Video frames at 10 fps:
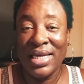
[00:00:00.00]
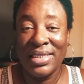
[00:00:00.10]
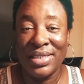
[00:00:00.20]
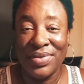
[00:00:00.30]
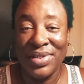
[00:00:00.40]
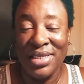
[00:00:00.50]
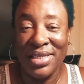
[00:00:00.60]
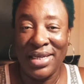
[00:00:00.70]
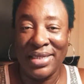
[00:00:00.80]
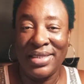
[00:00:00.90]
So see you
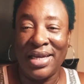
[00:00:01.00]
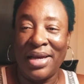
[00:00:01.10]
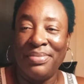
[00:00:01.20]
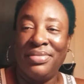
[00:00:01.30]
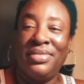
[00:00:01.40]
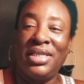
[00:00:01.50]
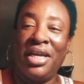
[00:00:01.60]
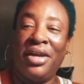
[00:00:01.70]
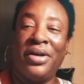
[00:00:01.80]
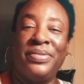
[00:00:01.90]
next time.
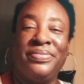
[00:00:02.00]
Take care.